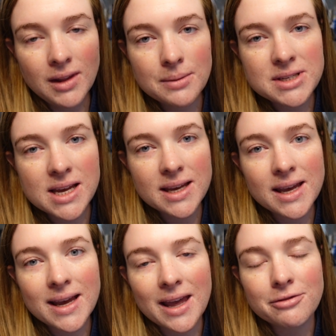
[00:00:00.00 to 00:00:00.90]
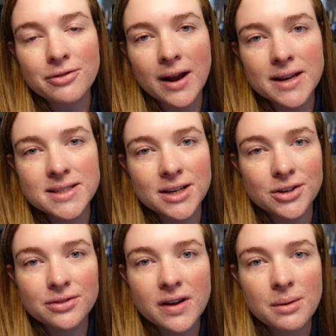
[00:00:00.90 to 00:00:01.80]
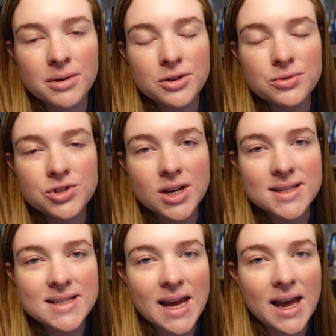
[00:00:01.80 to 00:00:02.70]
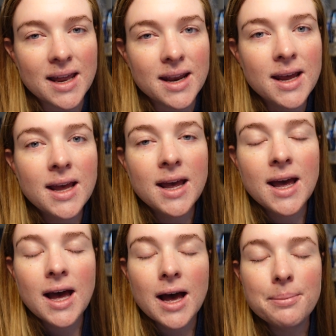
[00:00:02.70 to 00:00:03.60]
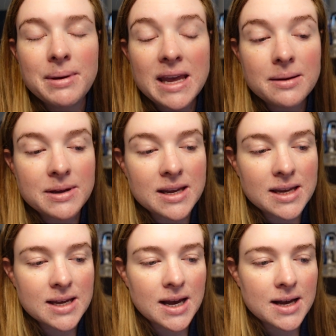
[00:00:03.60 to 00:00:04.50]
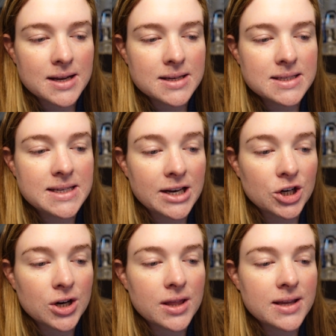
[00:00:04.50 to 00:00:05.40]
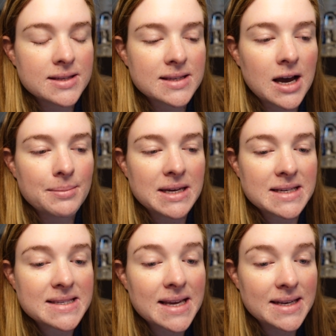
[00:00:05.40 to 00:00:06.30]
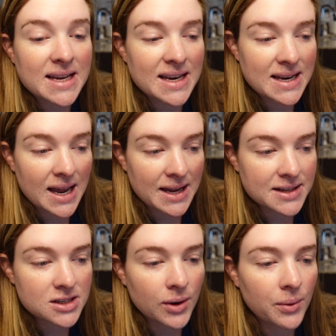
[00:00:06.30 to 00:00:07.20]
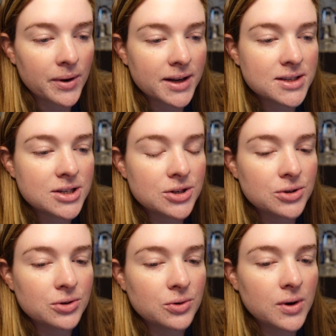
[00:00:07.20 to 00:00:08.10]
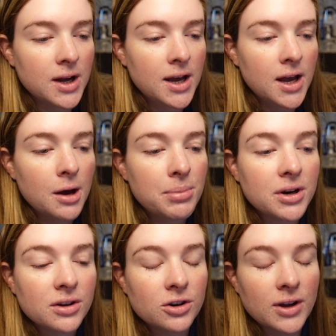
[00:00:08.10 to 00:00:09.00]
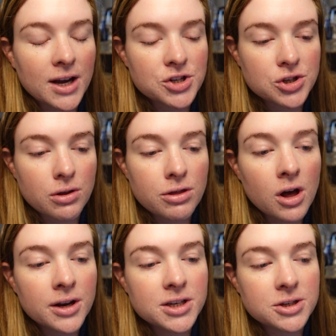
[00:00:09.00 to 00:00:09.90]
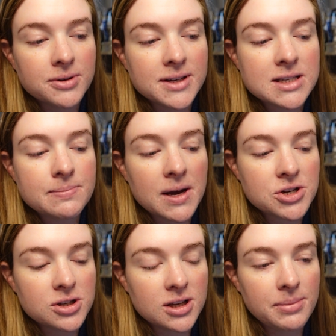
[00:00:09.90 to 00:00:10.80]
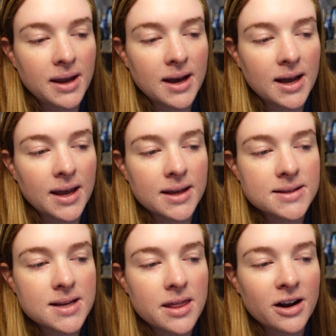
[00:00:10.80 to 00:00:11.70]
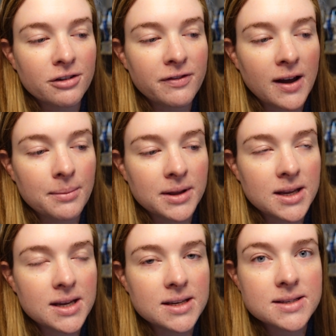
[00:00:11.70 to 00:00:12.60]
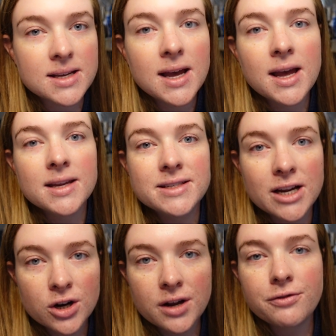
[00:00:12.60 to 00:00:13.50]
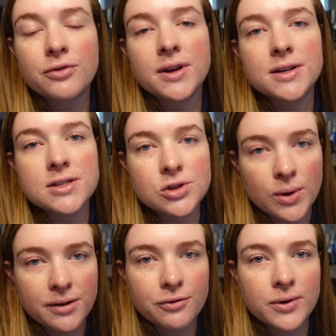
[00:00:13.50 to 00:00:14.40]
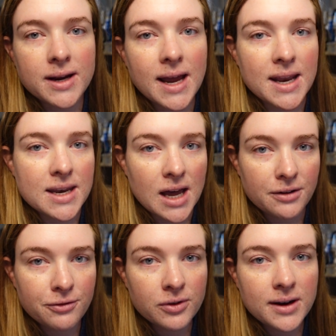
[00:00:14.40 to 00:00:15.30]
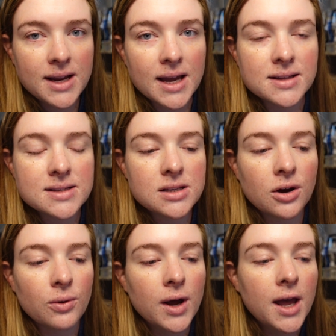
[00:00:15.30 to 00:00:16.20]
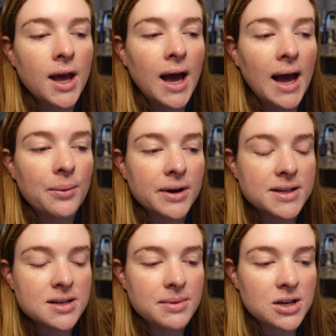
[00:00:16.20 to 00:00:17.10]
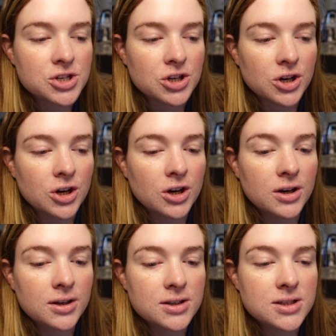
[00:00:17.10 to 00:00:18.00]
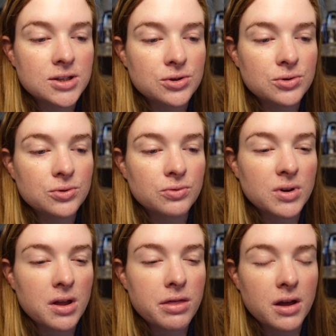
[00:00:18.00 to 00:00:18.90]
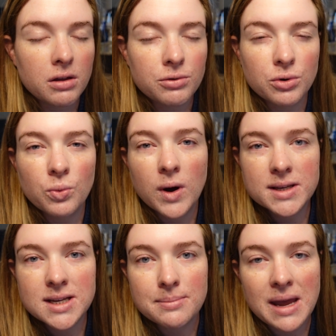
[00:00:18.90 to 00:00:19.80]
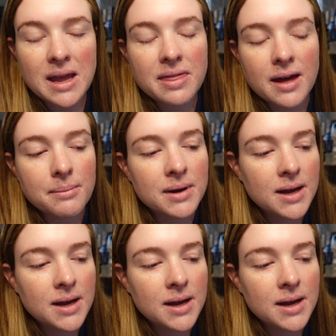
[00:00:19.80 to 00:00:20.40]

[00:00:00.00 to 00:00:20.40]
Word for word: I'm taking a friend and her family who just had a baby dinner this coming Sunday night. So I wanted to put a little extra thought into it, especially because their family is dairy free, soy free, and nut free. And so I wanted to make sure to really think through what to make them.